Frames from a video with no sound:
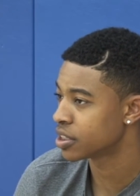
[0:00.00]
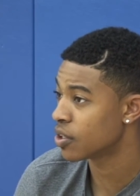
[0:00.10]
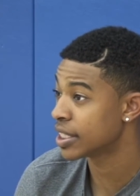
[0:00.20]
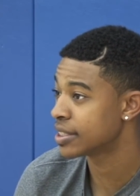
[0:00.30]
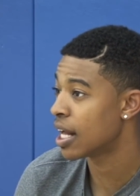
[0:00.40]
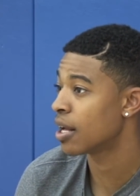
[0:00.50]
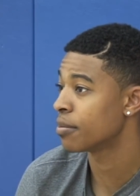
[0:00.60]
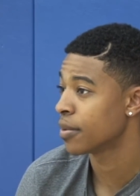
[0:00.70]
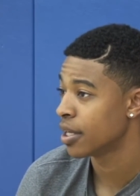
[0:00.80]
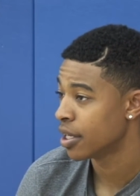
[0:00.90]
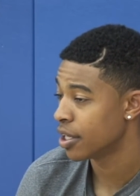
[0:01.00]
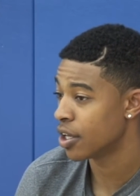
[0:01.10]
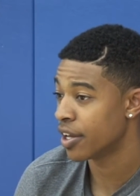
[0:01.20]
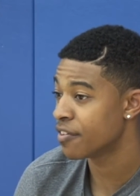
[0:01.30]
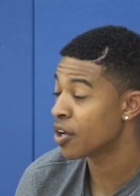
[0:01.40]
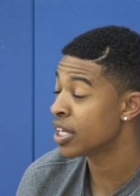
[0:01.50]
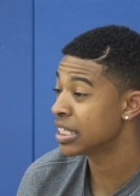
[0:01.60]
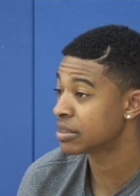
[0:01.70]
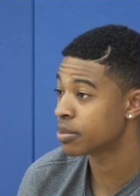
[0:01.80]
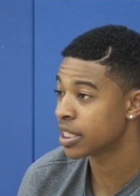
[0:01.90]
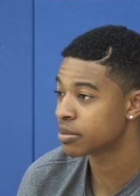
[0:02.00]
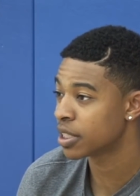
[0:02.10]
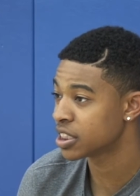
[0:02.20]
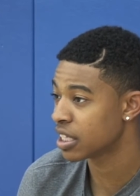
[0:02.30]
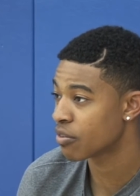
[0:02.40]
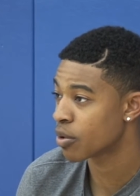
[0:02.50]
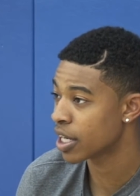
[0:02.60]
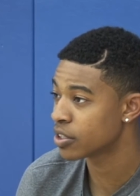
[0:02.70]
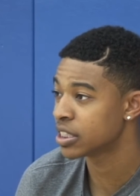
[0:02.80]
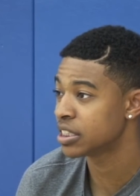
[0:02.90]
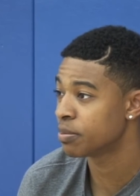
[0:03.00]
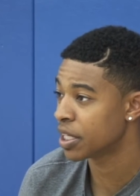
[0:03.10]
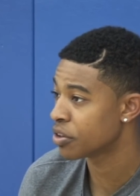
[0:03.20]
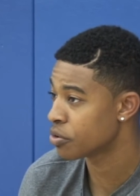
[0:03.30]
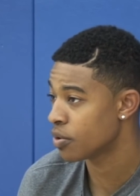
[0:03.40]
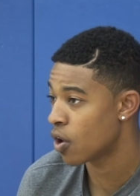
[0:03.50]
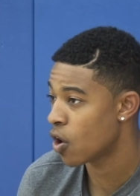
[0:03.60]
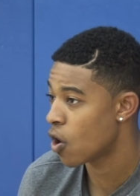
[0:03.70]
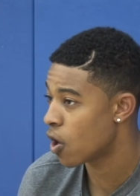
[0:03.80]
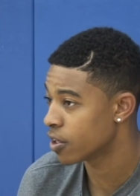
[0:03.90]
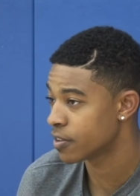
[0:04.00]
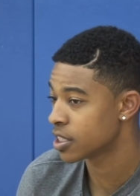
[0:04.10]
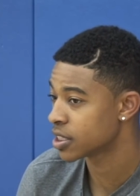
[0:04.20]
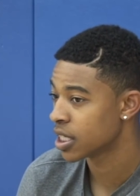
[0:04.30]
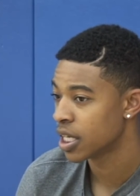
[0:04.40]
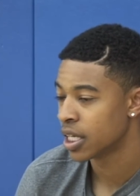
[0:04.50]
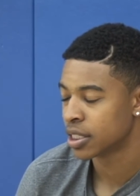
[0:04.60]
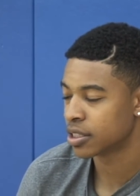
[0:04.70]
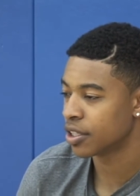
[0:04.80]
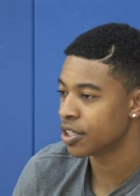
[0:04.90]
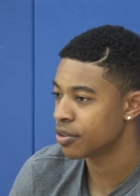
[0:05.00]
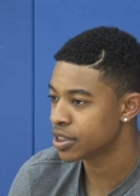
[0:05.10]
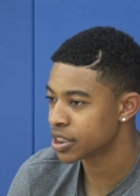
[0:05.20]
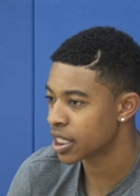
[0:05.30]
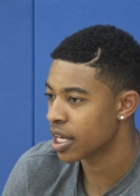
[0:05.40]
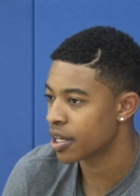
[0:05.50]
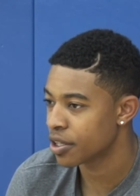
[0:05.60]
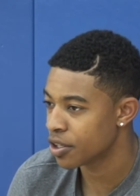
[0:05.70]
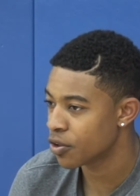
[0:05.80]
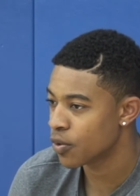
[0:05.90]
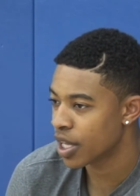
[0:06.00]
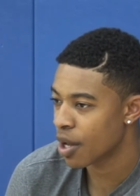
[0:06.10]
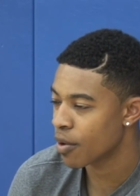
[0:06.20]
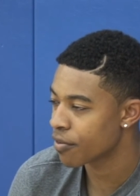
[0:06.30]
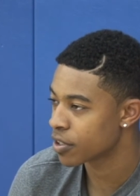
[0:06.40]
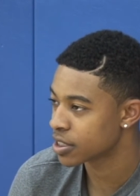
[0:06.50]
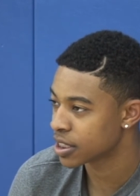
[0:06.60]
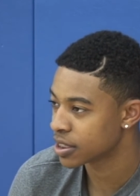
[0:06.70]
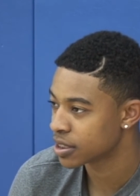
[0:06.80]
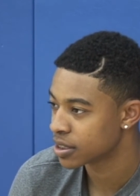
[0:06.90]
So has Dom. You know, even though he didn't play as much as everyone else, he's been through all of this. So you know, we just can't we can't wait for the season.